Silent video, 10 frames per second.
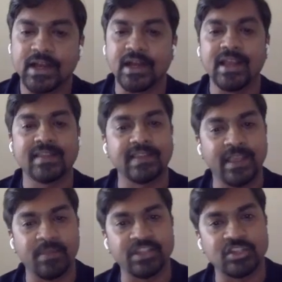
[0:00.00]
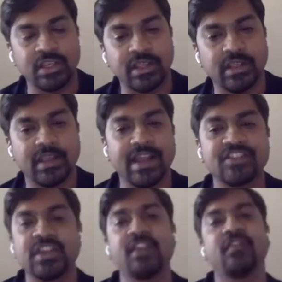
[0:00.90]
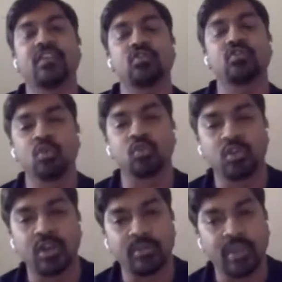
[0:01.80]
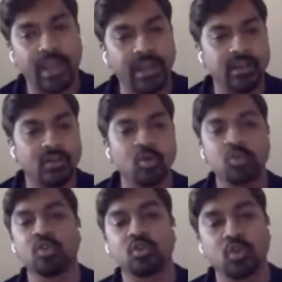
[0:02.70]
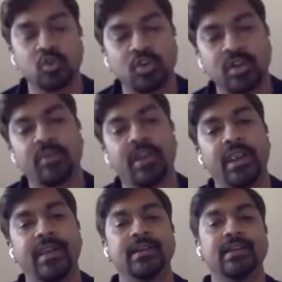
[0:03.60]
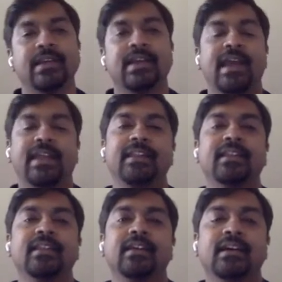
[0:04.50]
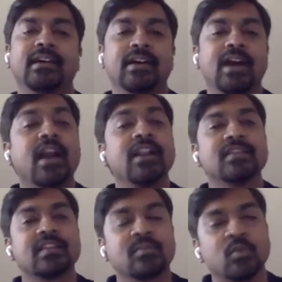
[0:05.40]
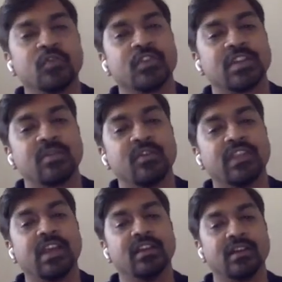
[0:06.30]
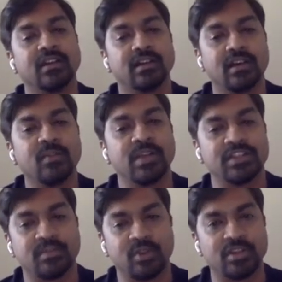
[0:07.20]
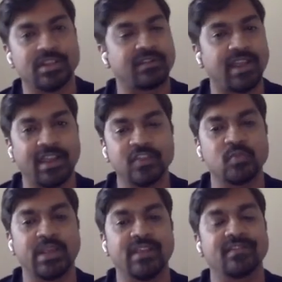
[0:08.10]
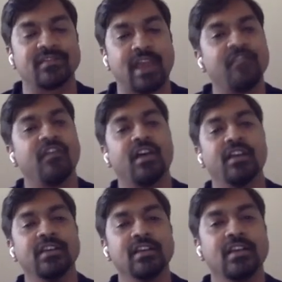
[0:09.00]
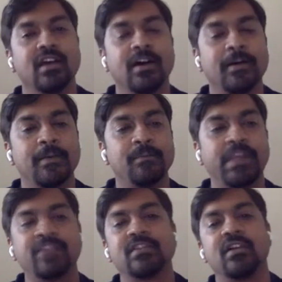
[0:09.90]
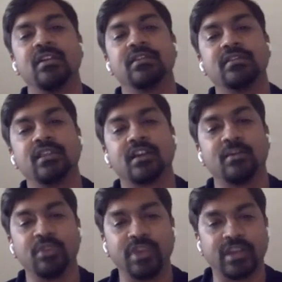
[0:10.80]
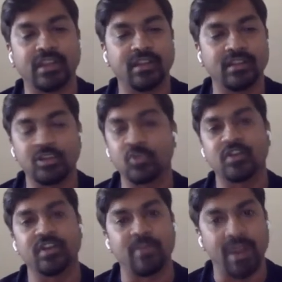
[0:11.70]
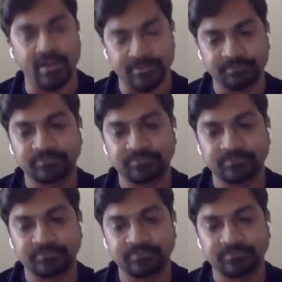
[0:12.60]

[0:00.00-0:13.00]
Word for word: uh, SCMHA, HDFS to Ozone upgrade, Ozone to Ozone upgrade, and then uh, hardened support for some of the other Apache projects like HBase, NiFi, uh, based on the community and the user demand.